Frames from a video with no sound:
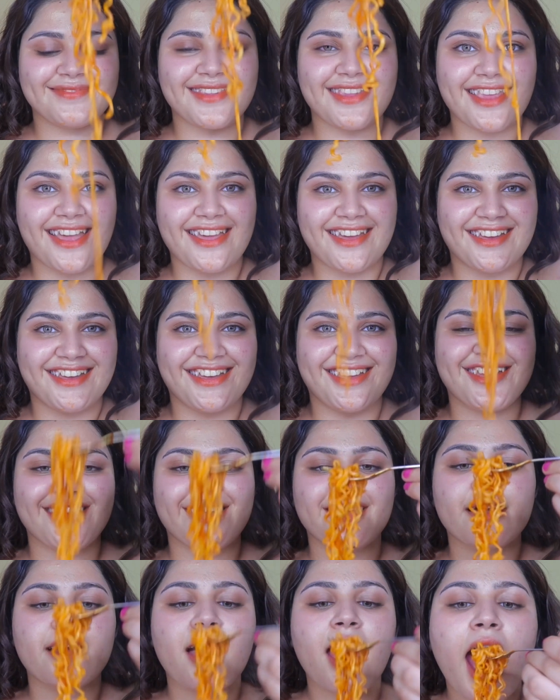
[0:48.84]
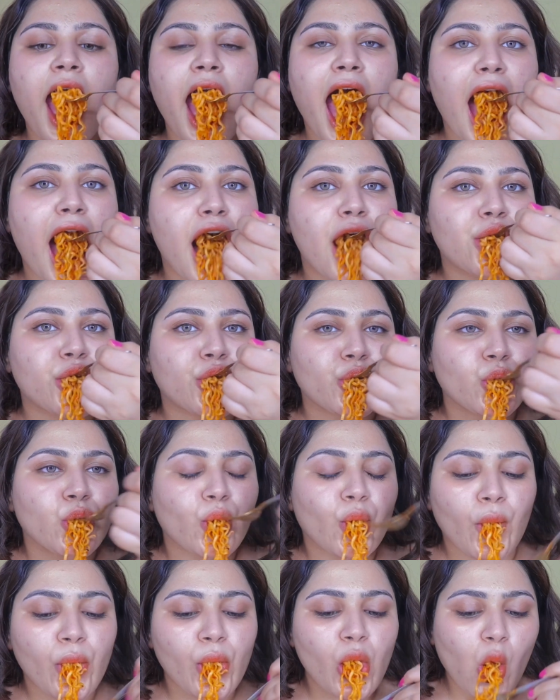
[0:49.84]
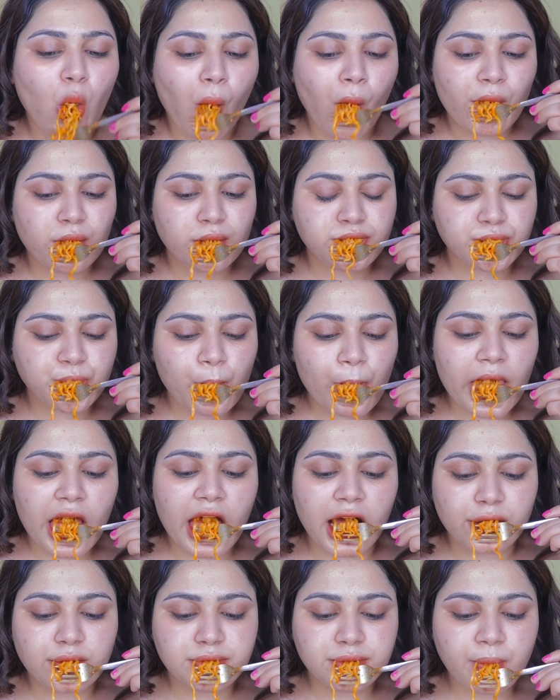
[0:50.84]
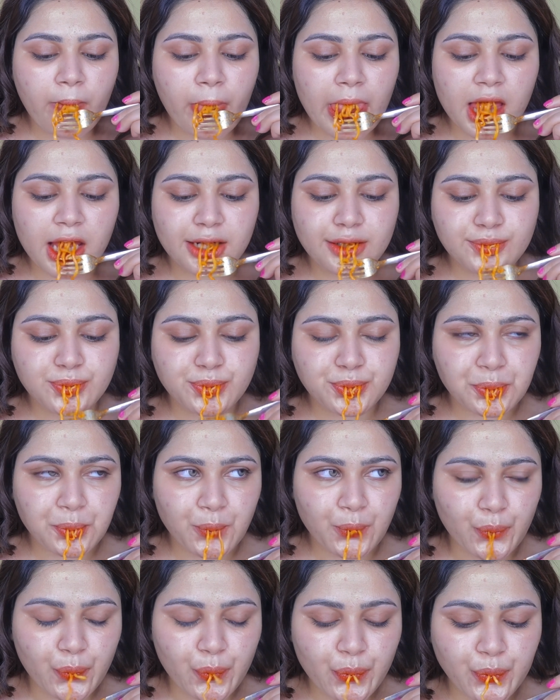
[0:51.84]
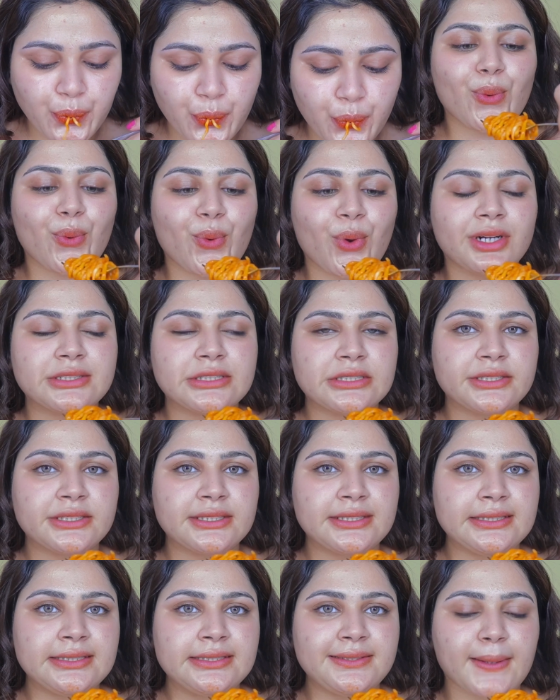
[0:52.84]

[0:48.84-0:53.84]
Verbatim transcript: Very courageously indeed, digging in for another bite before moving on to my eyes.